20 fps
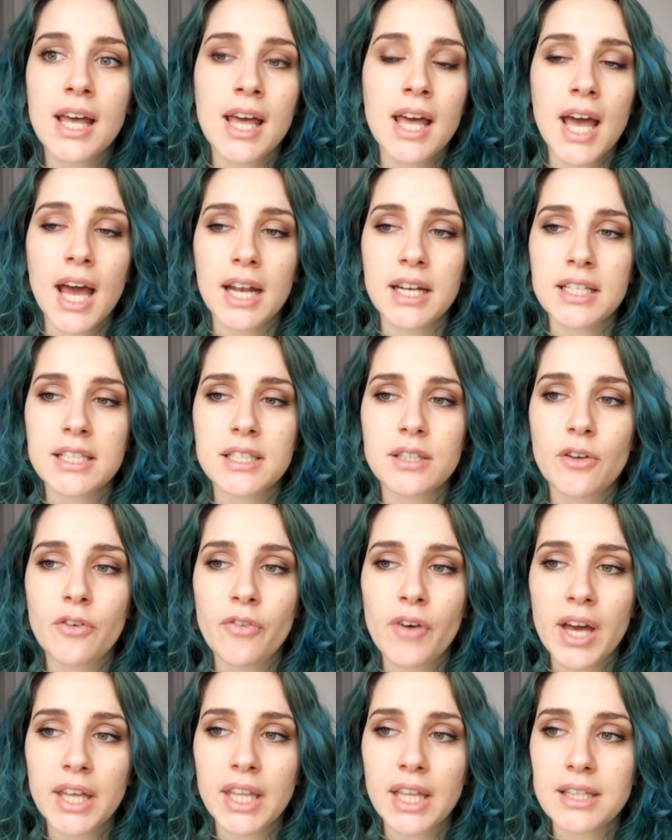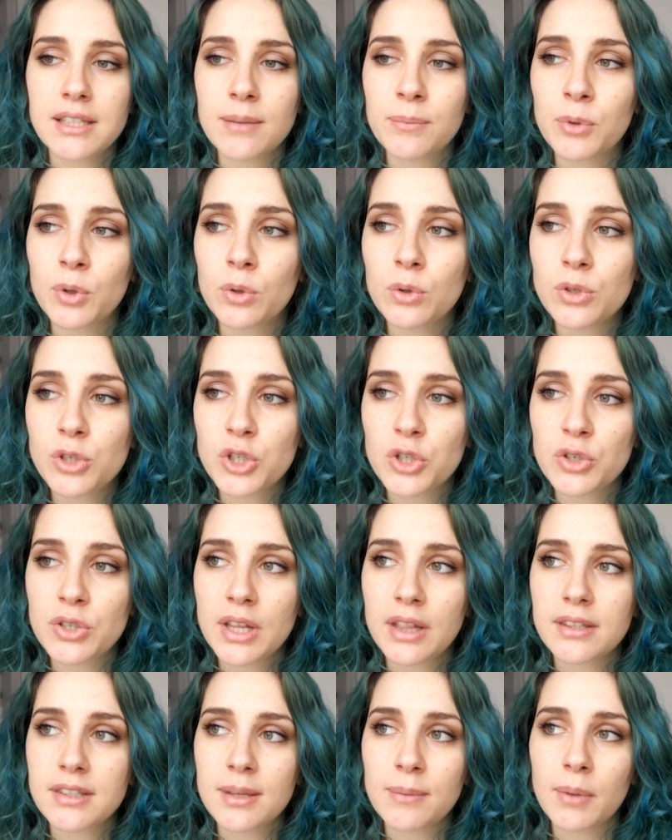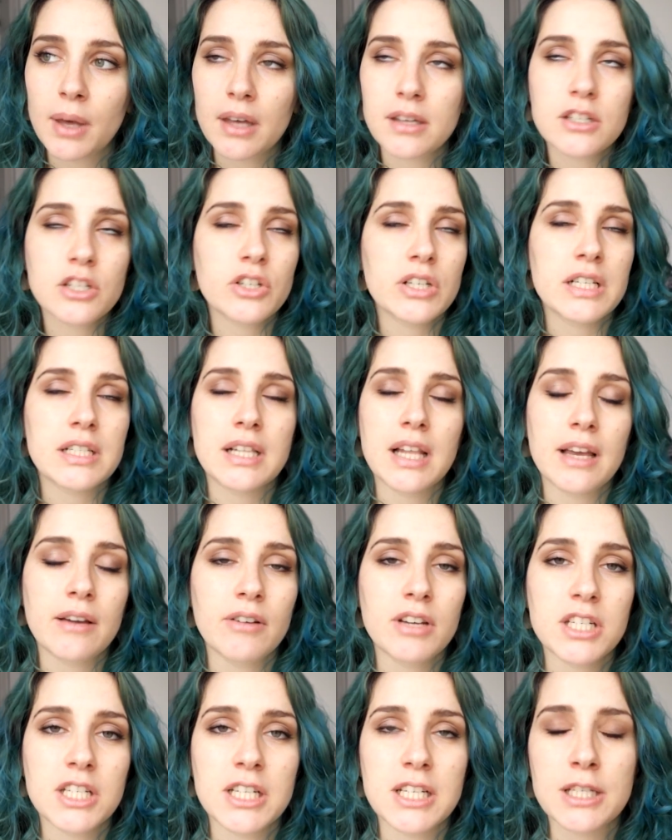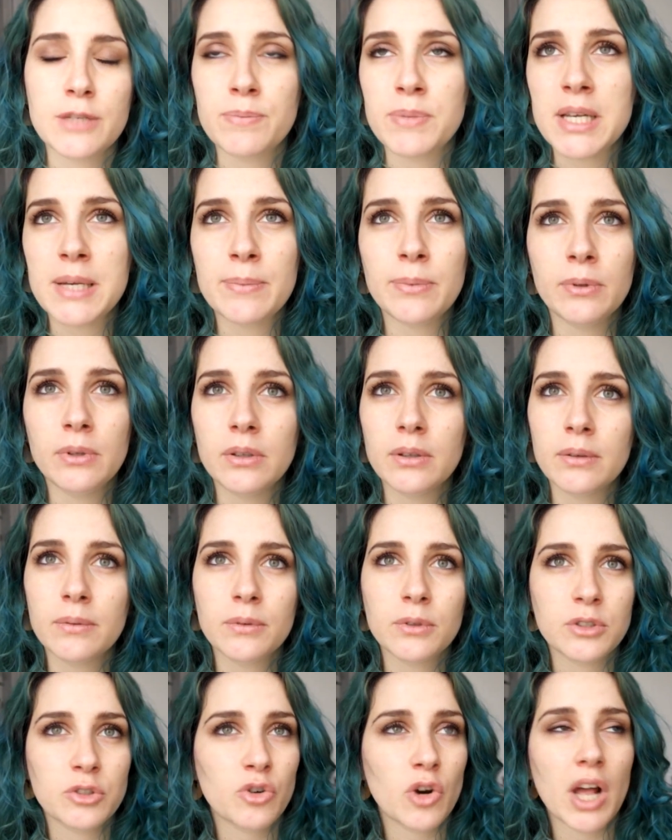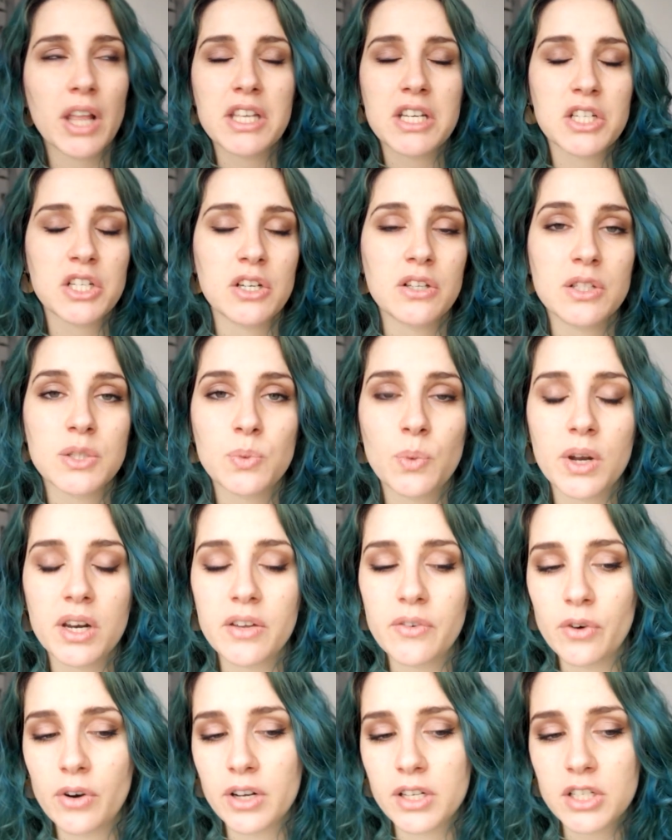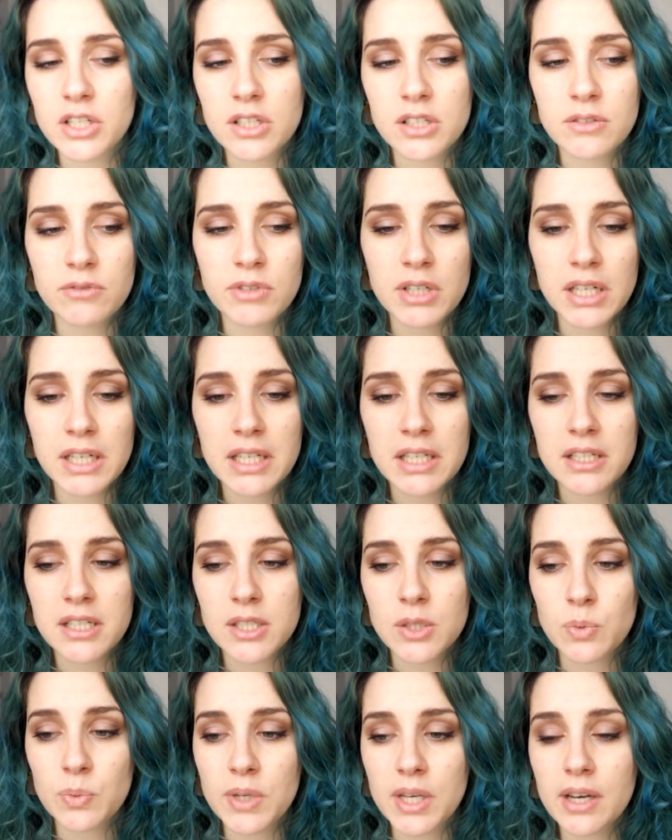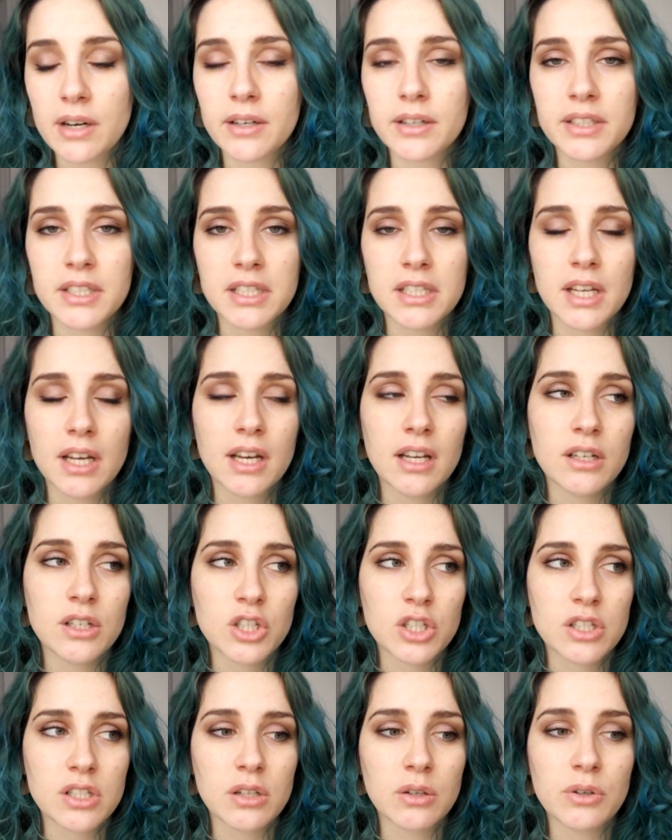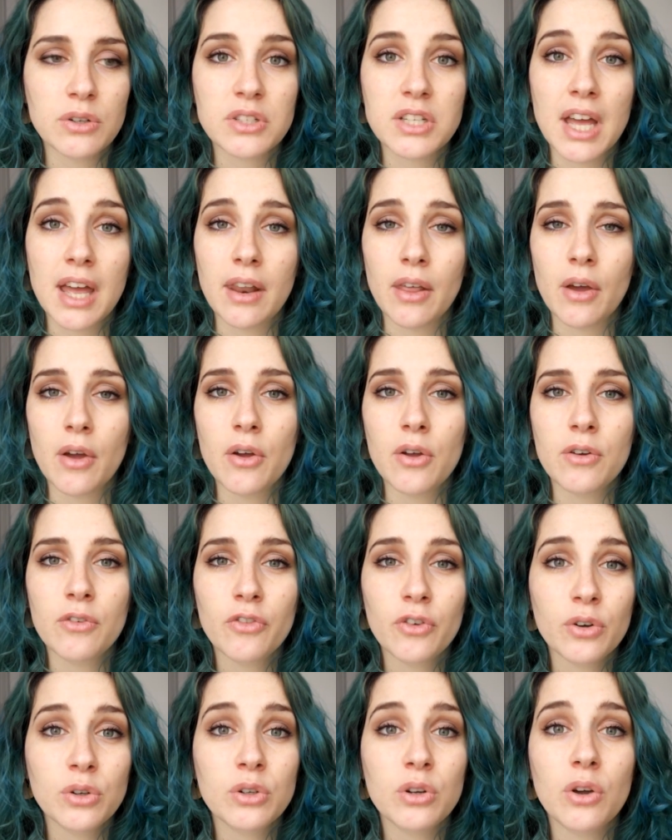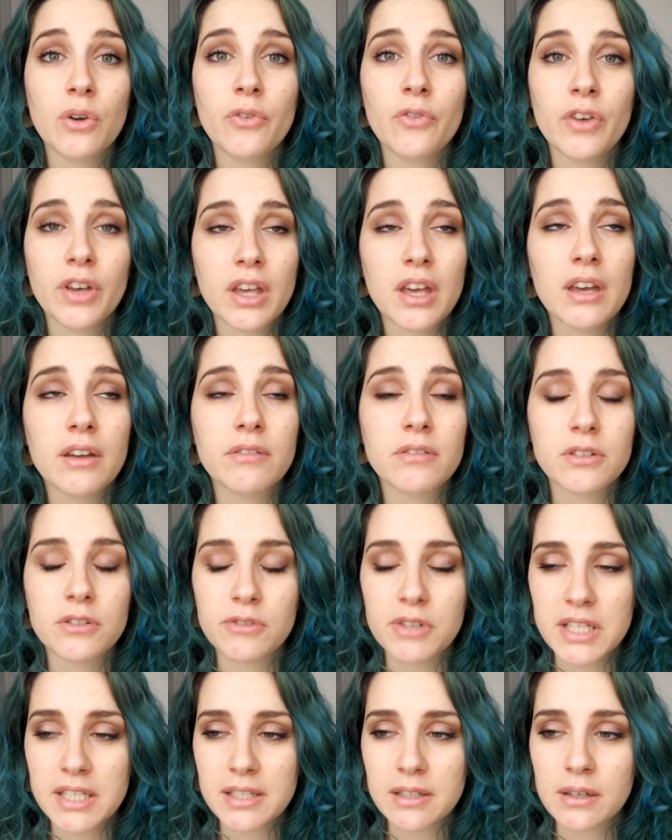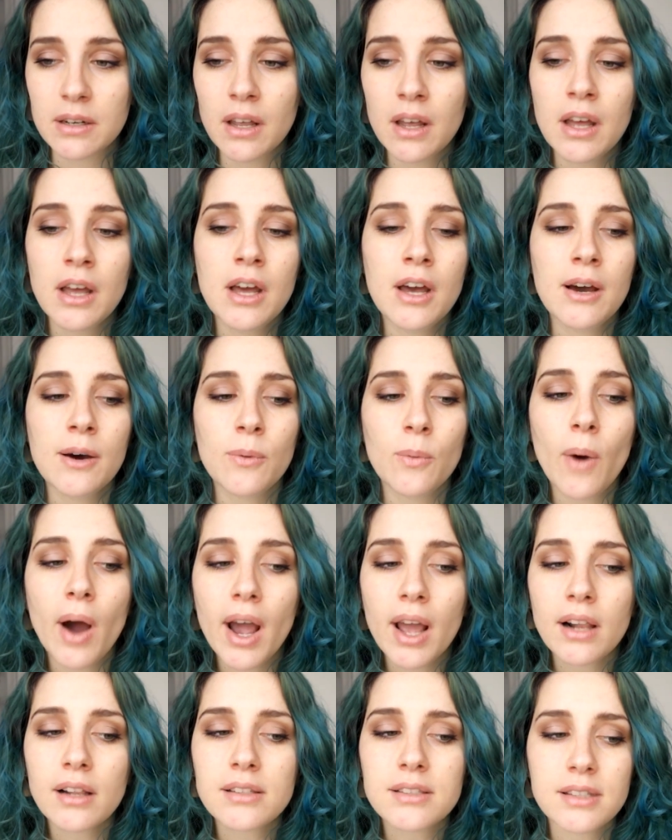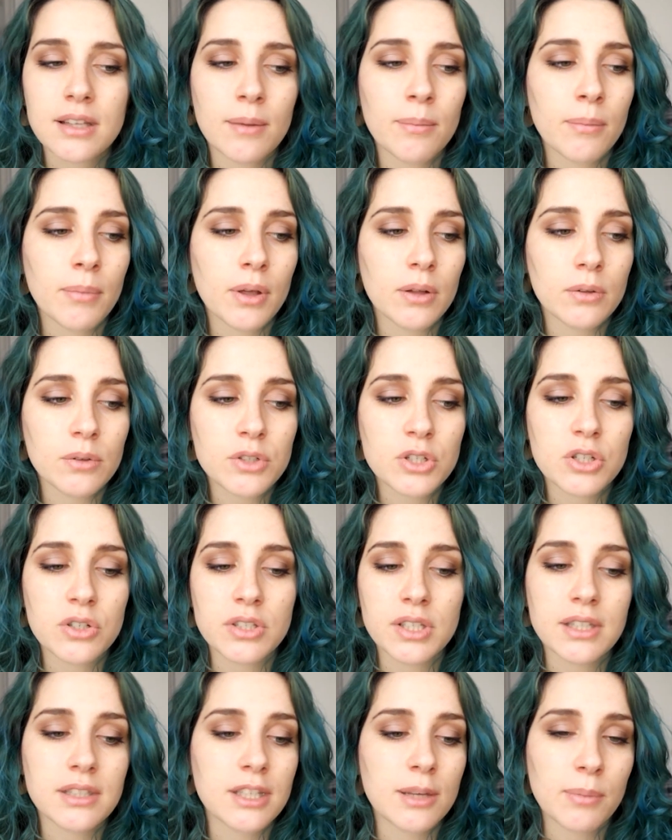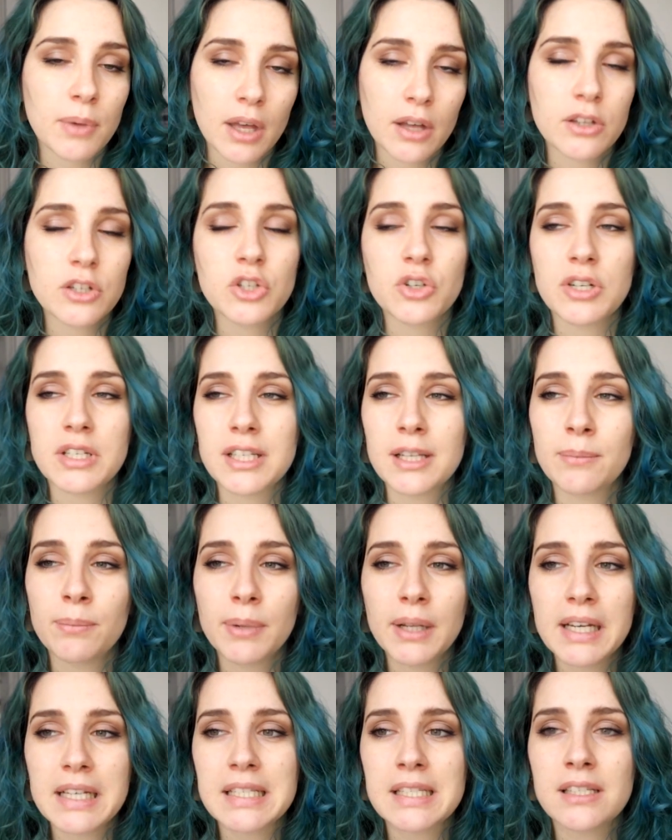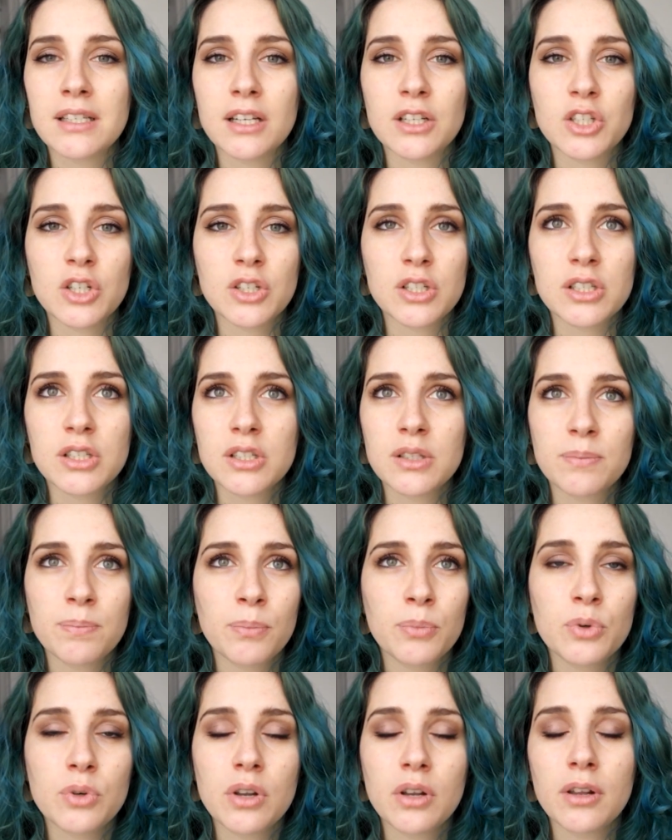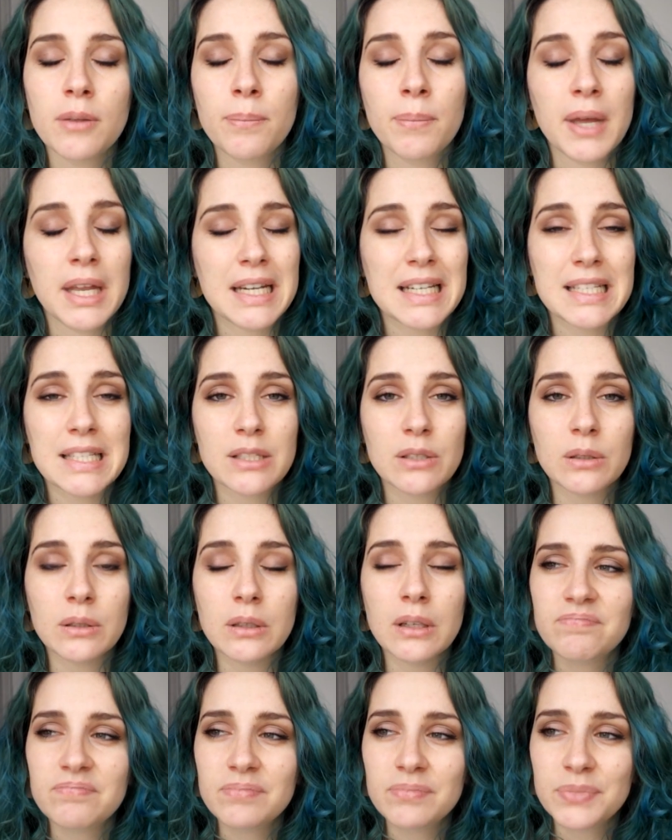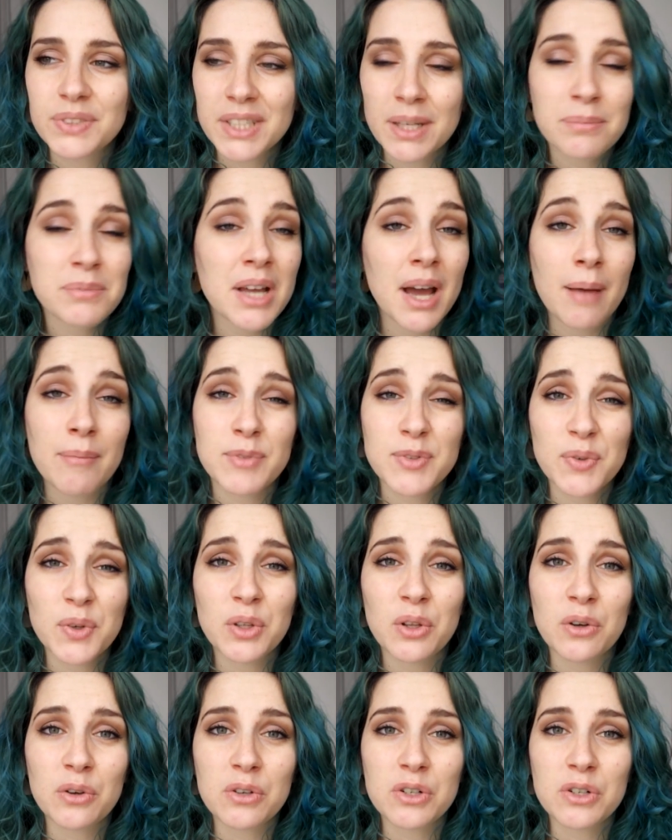And it's the fact that some cultures and some countries, languages, people, traditions, whatever, are just really disregarded and just looked down on for no fucking good reason, while some cultures and some countries and places are just put on a pedestal, sometimes for no good